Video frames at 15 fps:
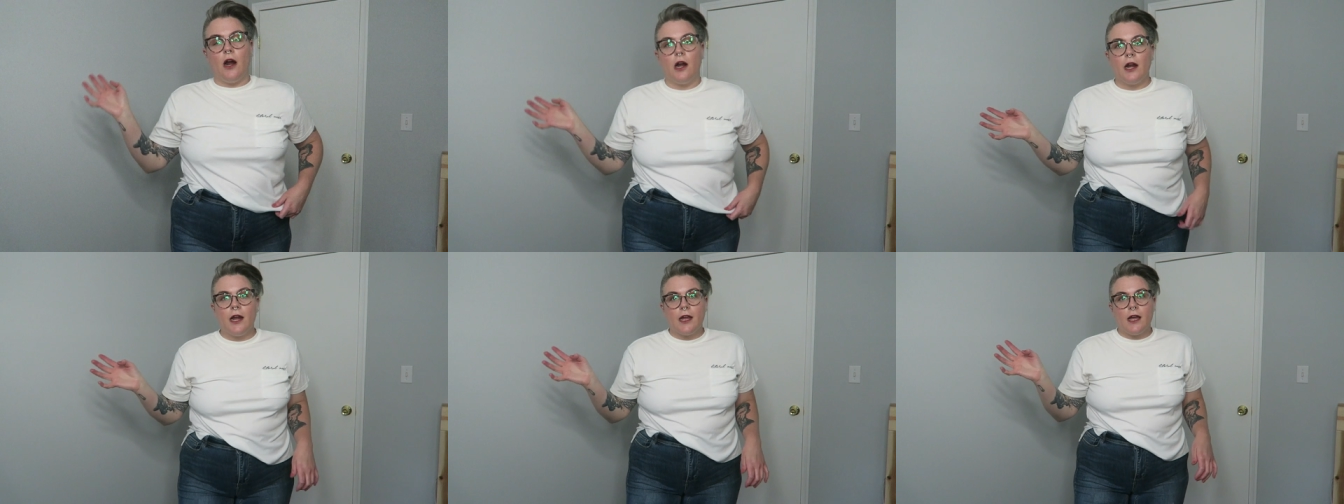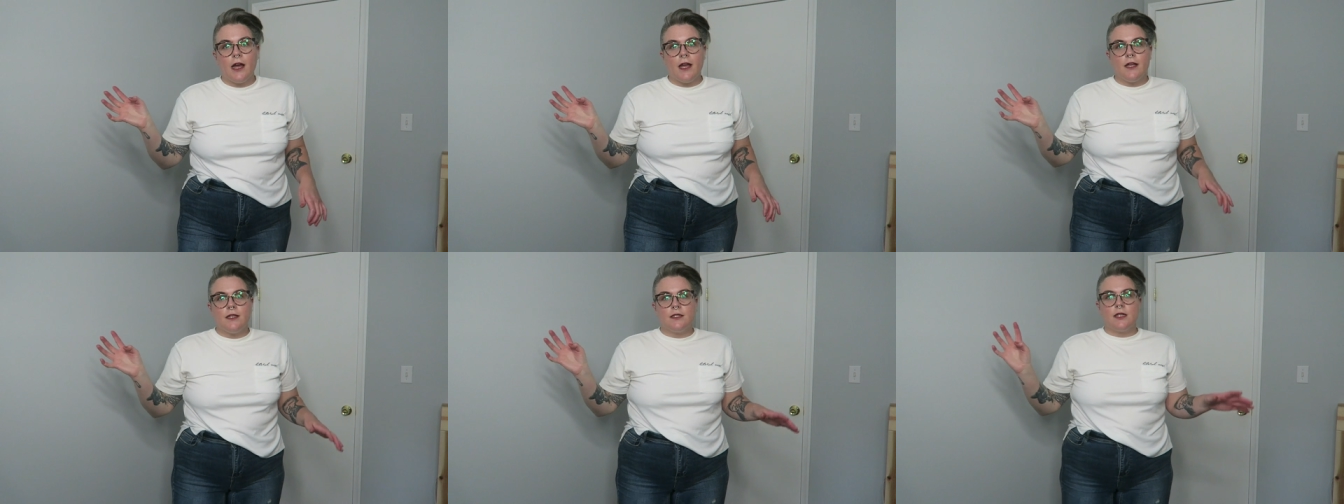All right,
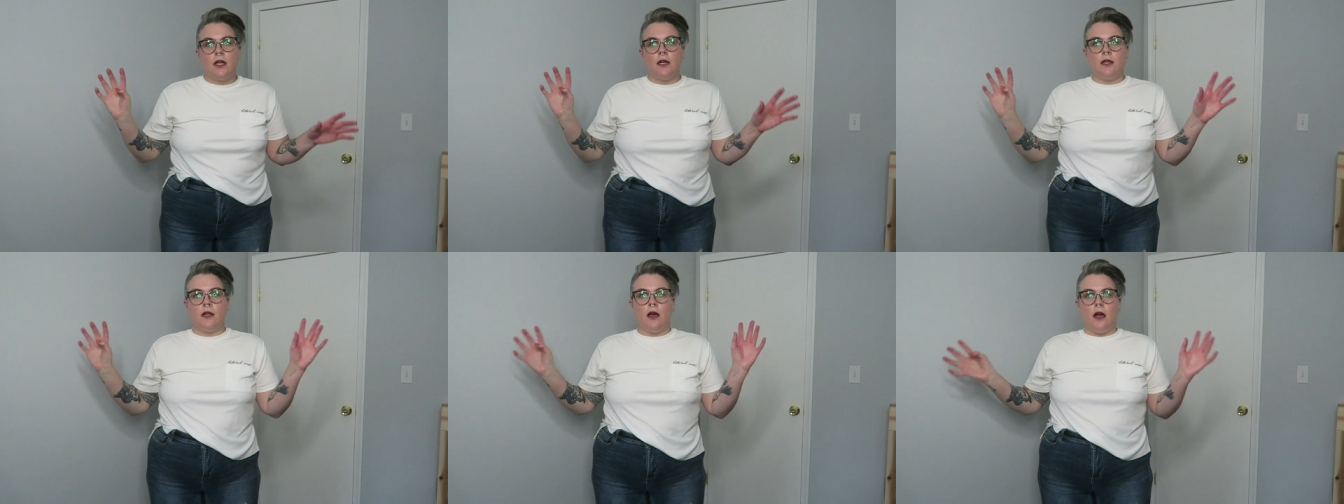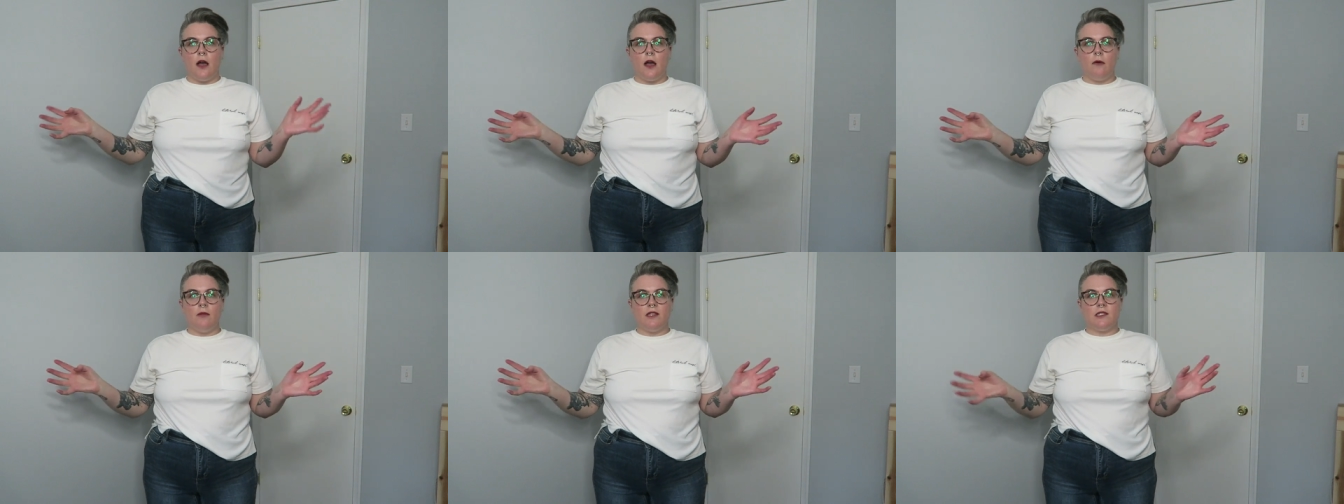guys,
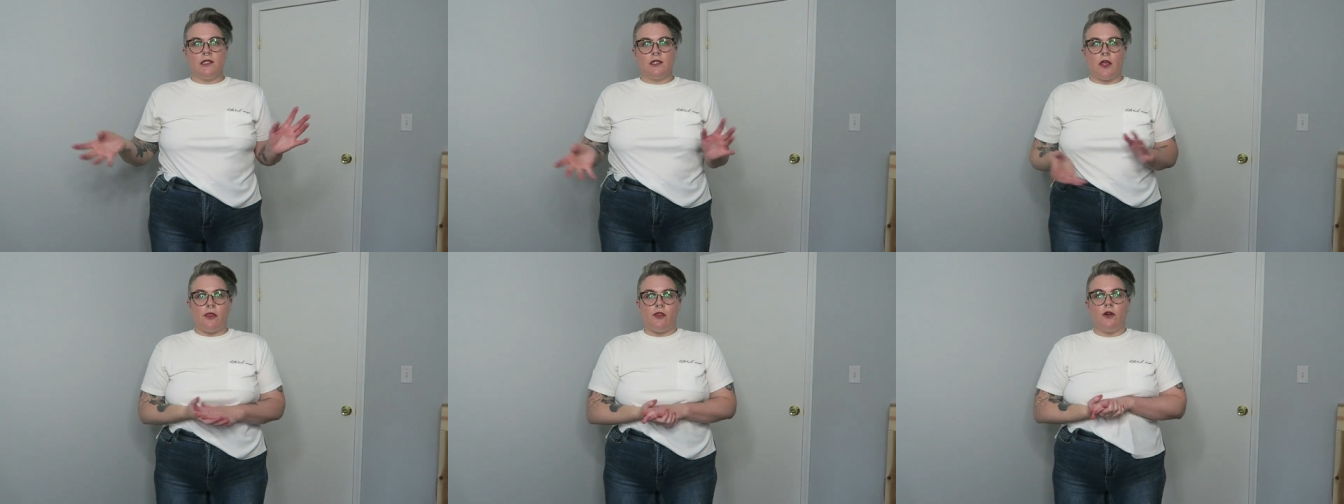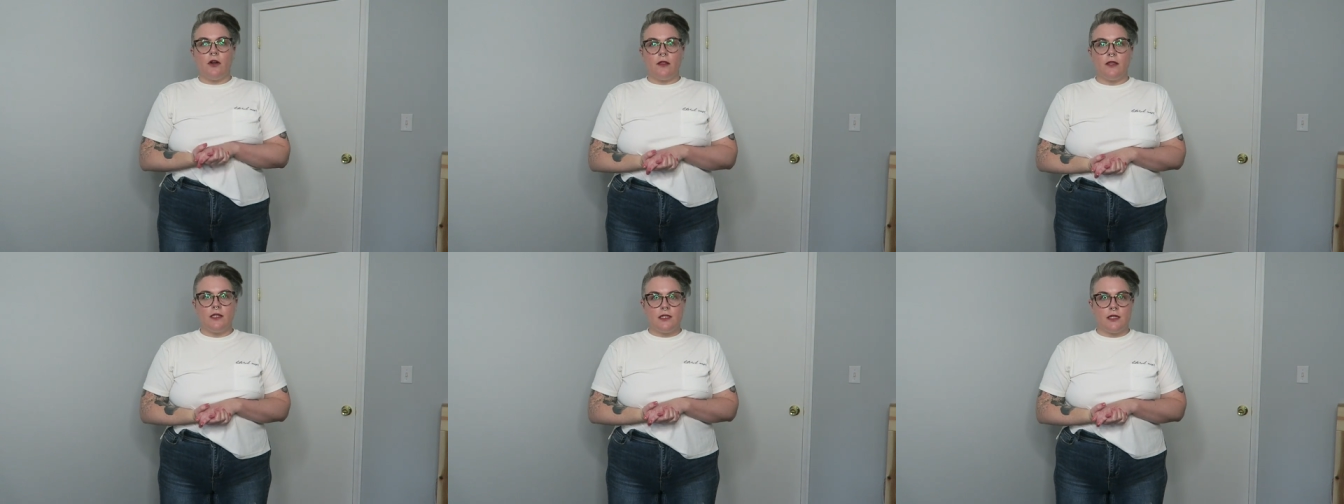um, this is the
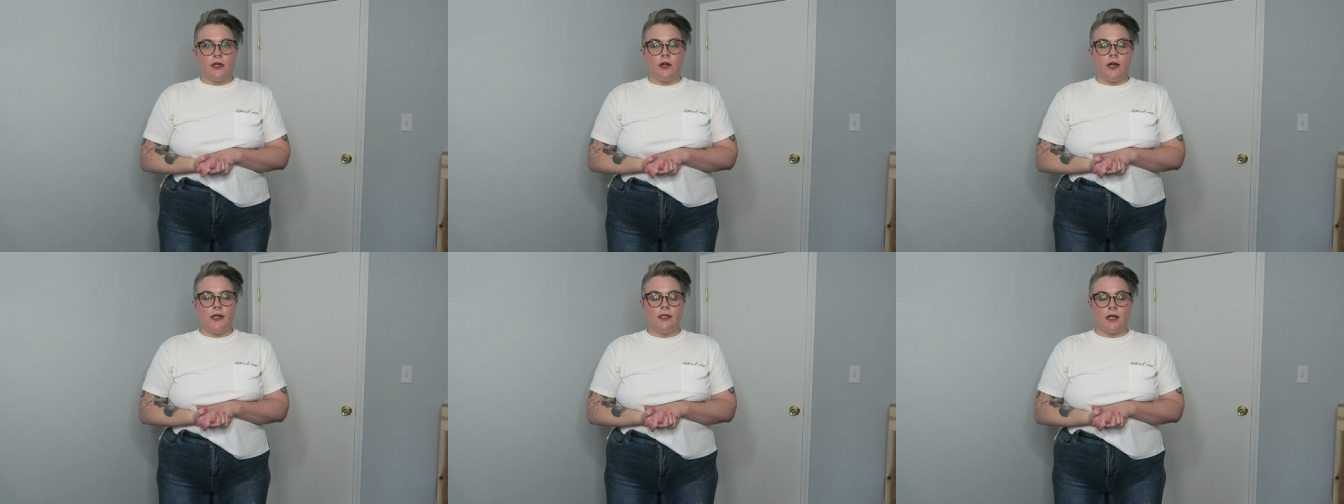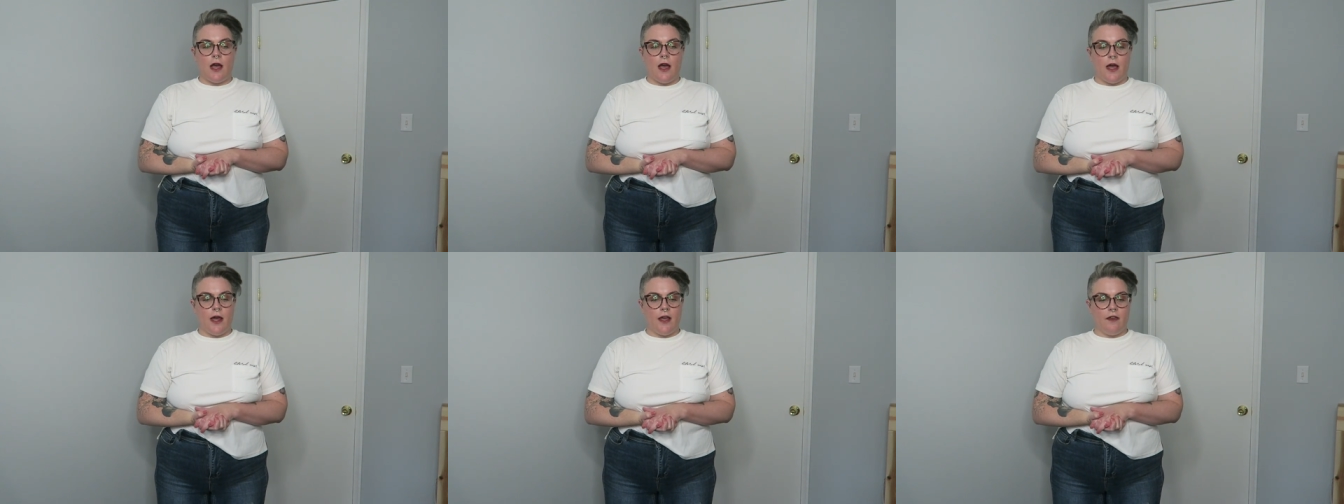third in this series.
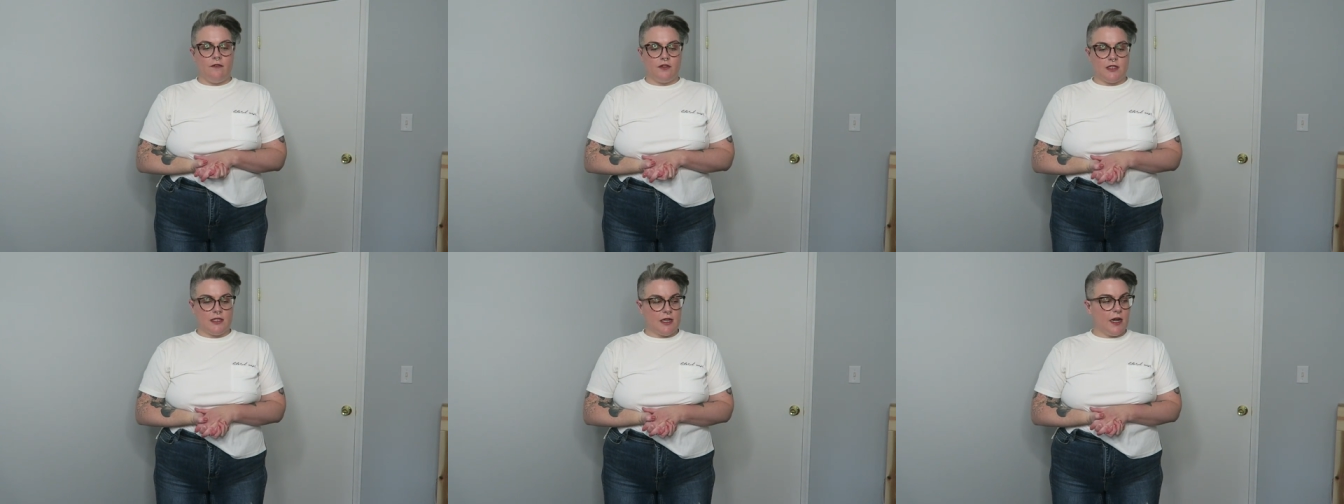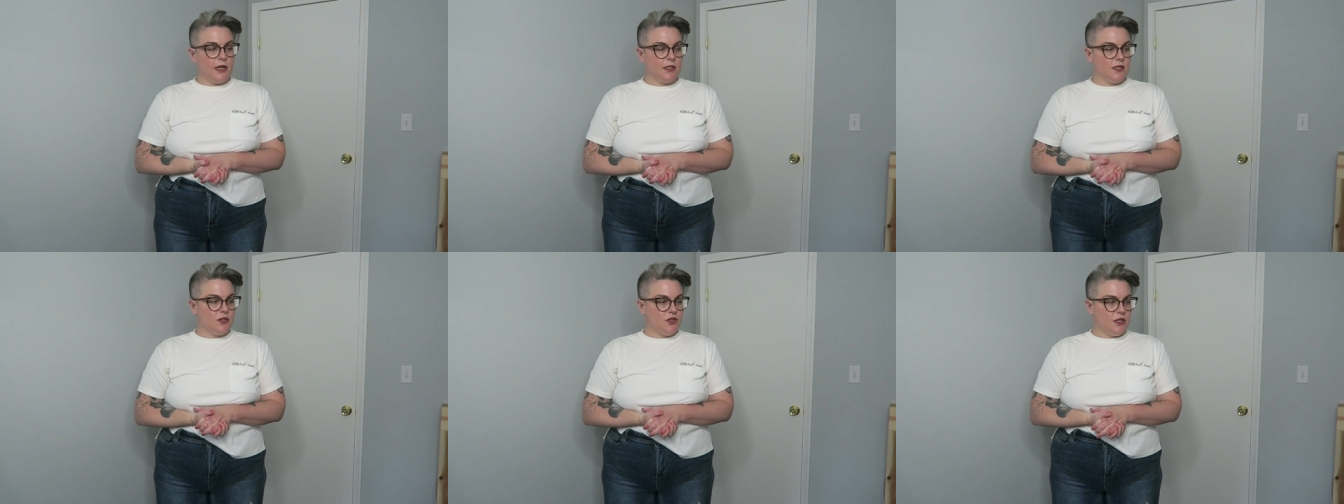I've
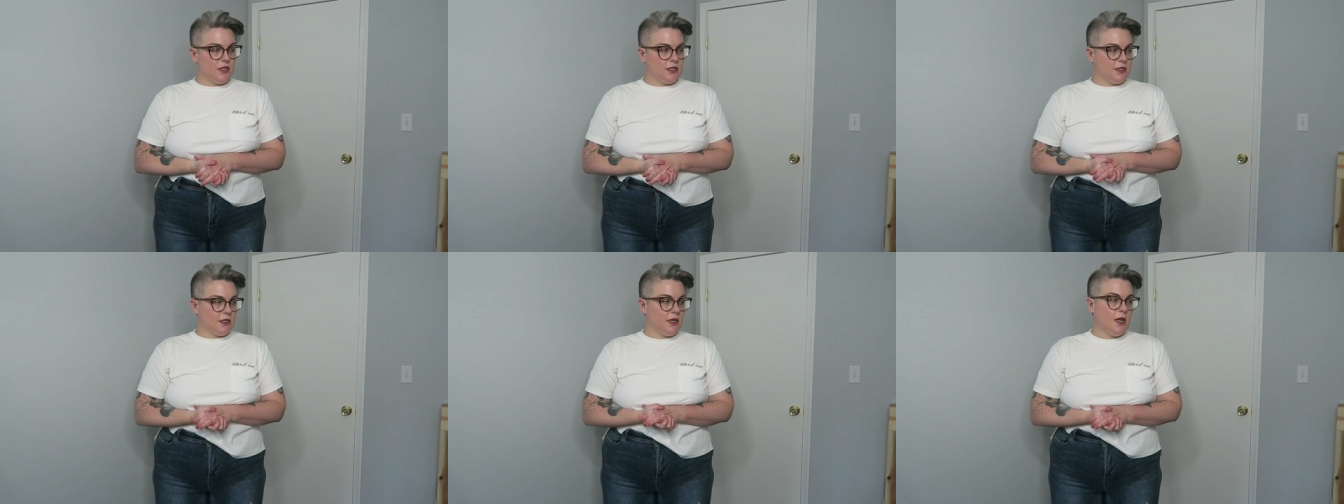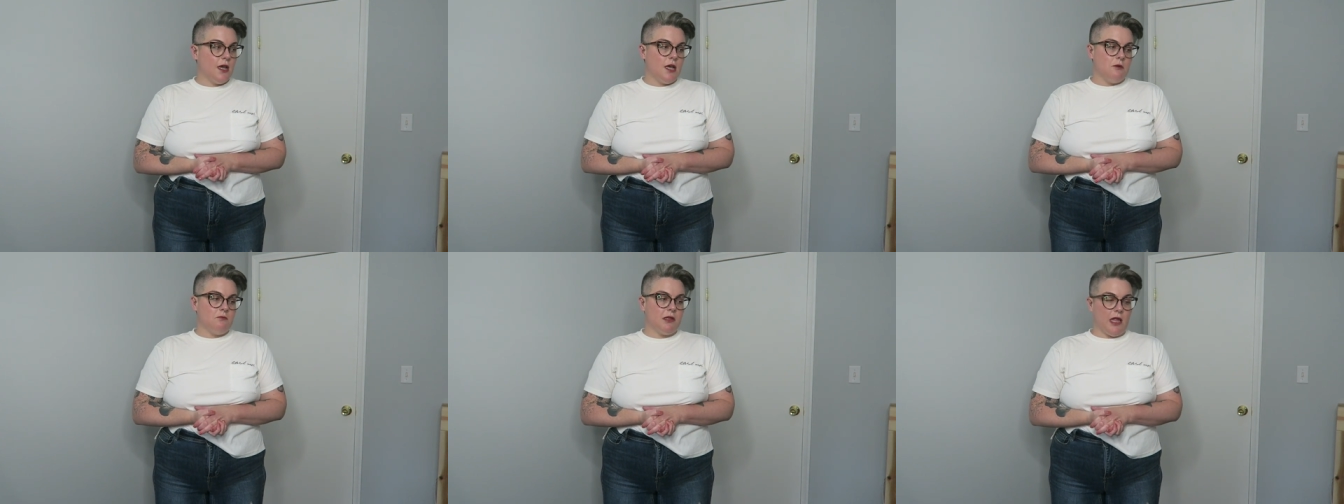decided to just
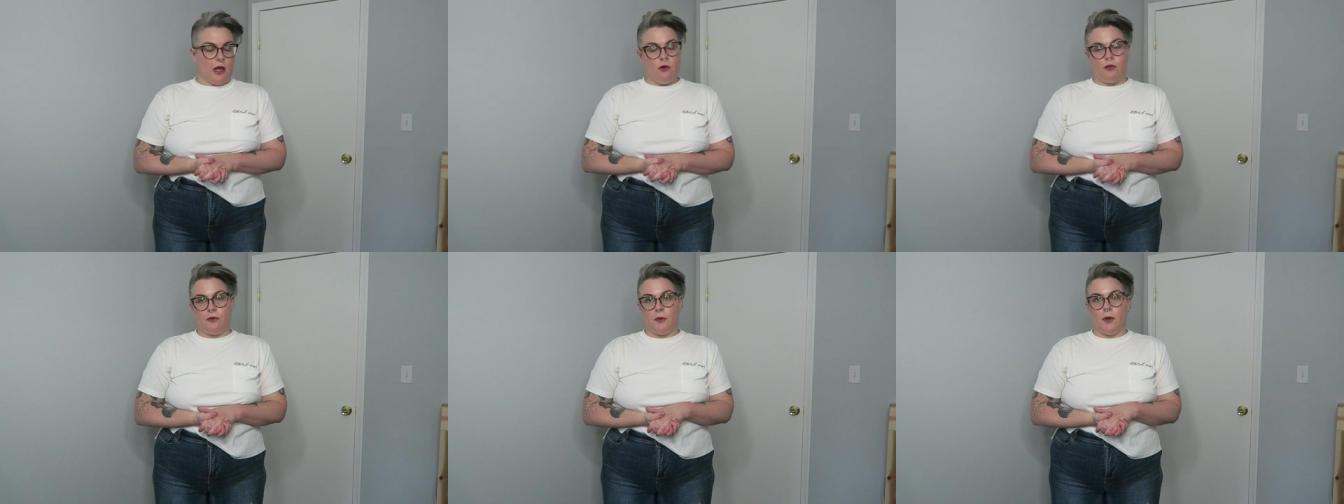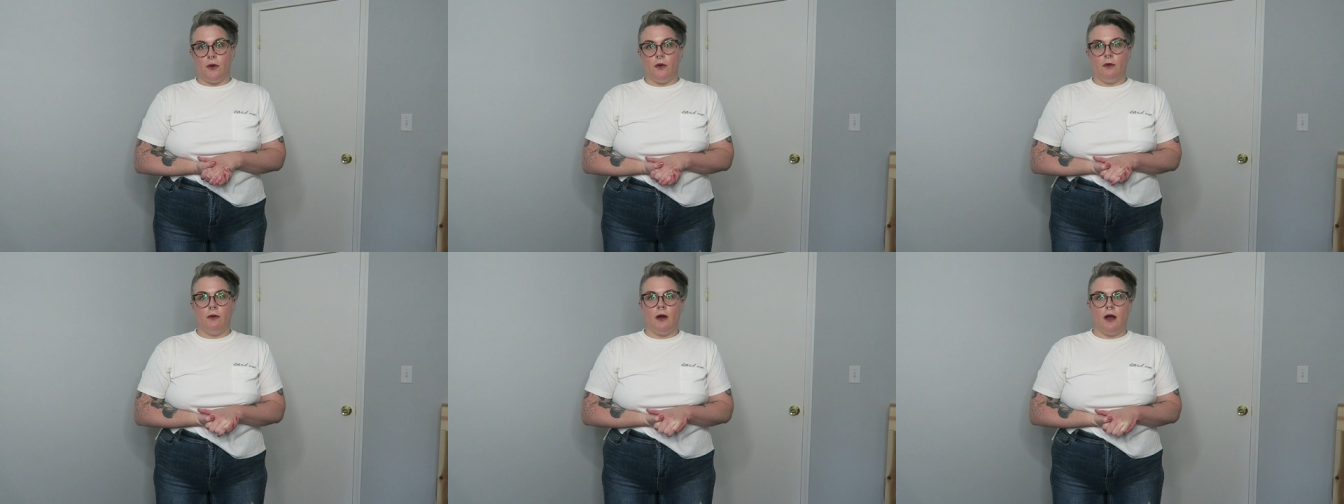plow
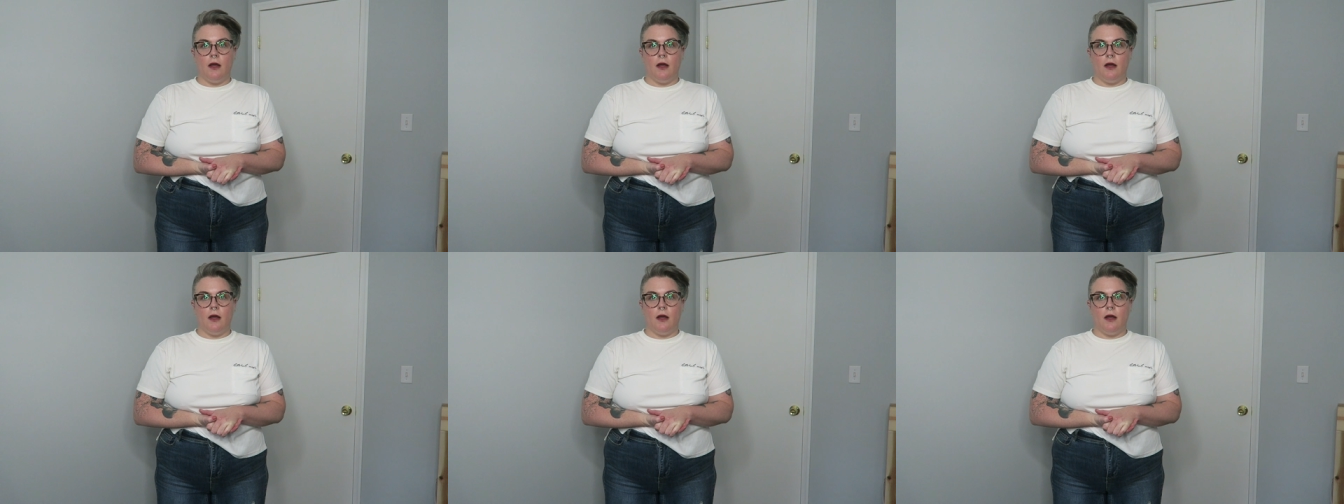through.